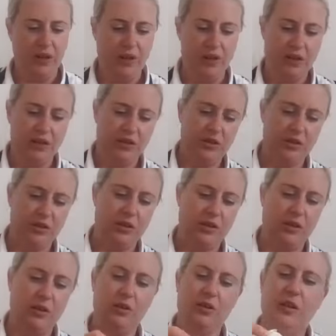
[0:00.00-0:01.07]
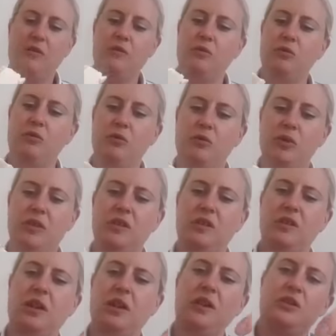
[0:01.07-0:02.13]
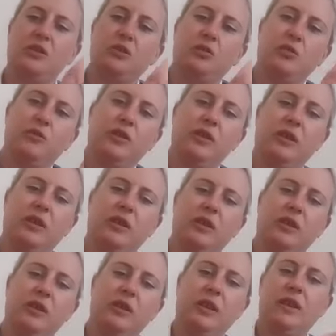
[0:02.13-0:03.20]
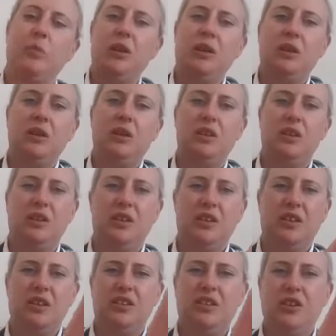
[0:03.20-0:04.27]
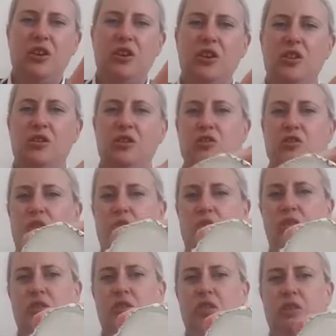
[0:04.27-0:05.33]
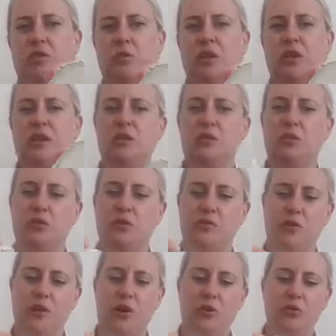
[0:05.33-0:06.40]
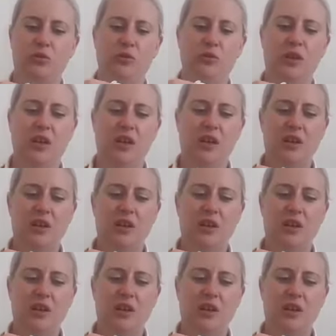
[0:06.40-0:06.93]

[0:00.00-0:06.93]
Yeah, it's just they've all got this slight sort of gappy curd structure where there's sort of holes.